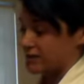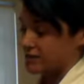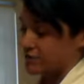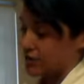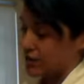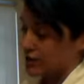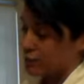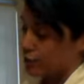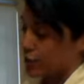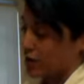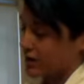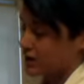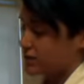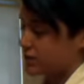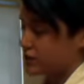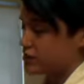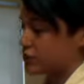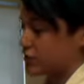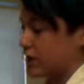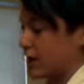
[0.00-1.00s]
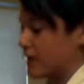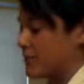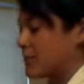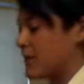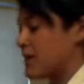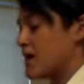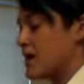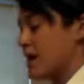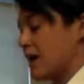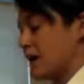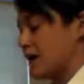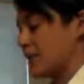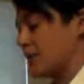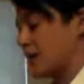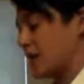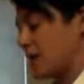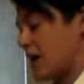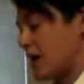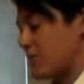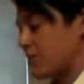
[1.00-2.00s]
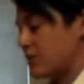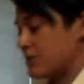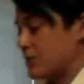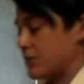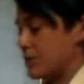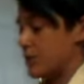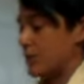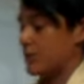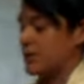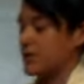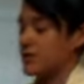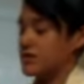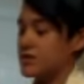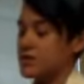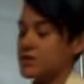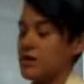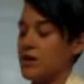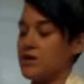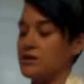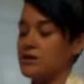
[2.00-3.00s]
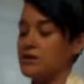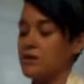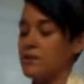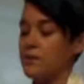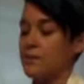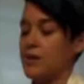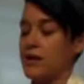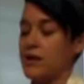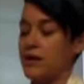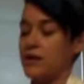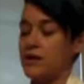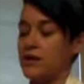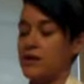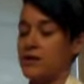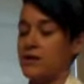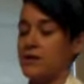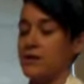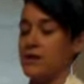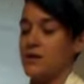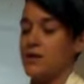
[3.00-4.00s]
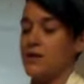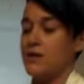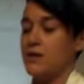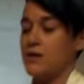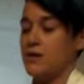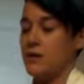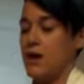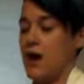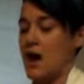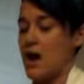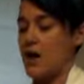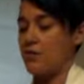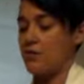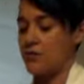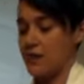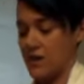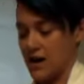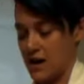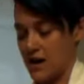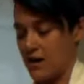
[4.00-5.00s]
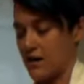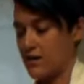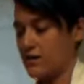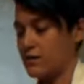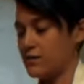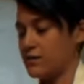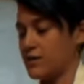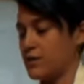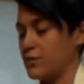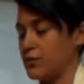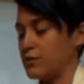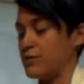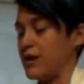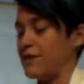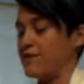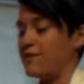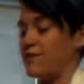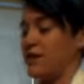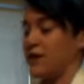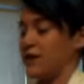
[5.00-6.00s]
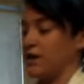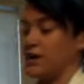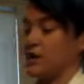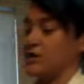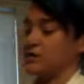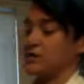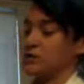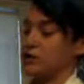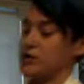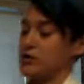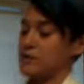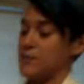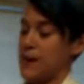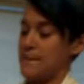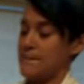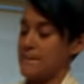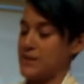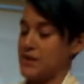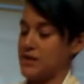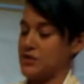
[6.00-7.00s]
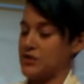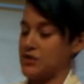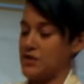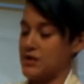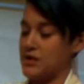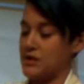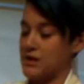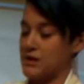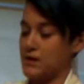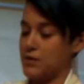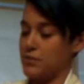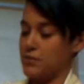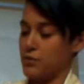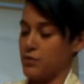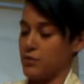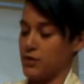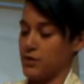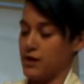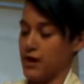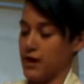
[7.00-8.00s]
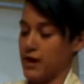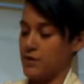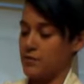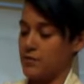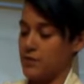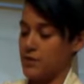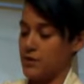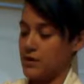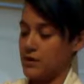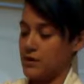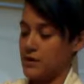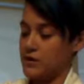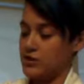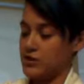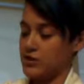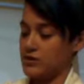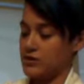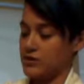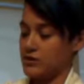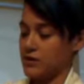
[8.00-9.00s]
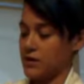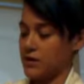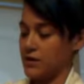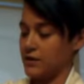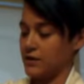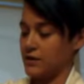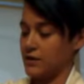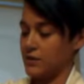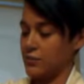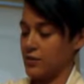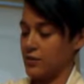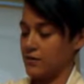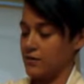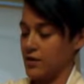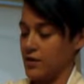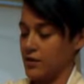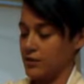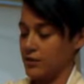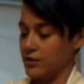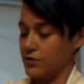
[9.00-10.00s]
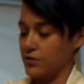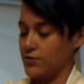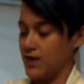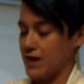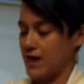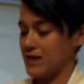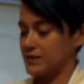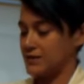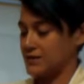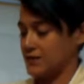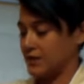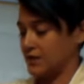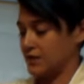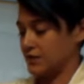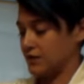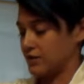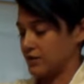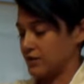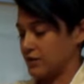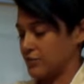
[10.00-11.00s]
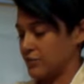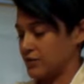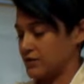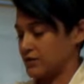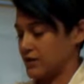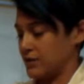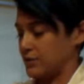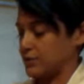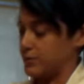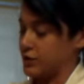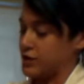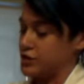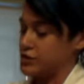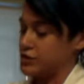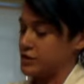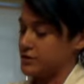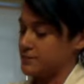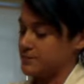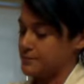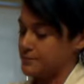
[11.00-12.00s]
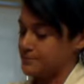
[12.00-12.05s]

So I want it to drape. And I'm going to come through and I'm going to start to pick out the hair with my fingers. So just by pinching and pulling up, just to create a little more volume and to give it a little more separation.